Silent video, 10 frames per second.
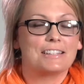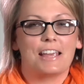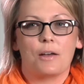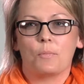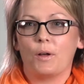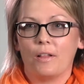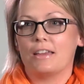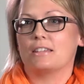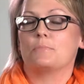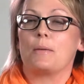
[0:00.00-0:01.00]
example
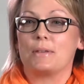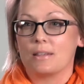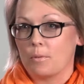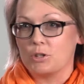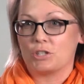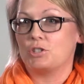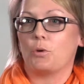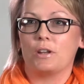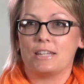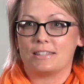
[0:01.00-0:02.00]
is maybe someone just
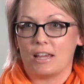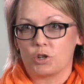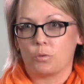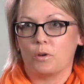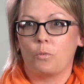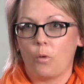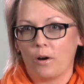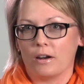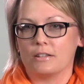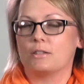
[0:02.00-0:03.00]
joined Essential
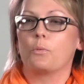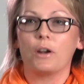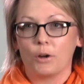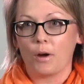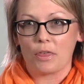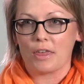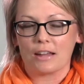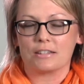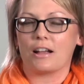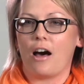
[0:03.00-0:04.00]
Rewards. What a great
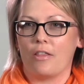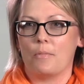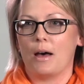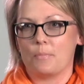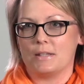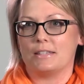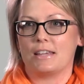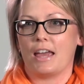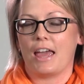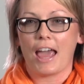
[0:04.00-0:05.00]
thing to call them up and
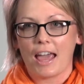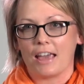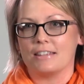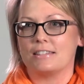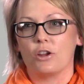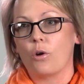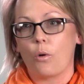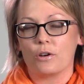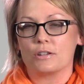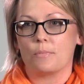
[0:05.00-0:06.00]
say, hey, I see your
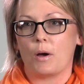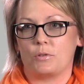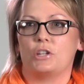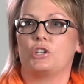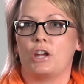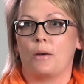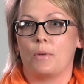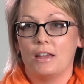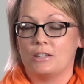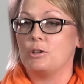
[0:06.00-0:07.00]
order's about to ship.
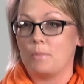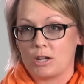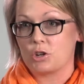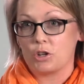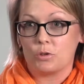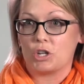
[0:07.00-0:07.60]
Did you make sure you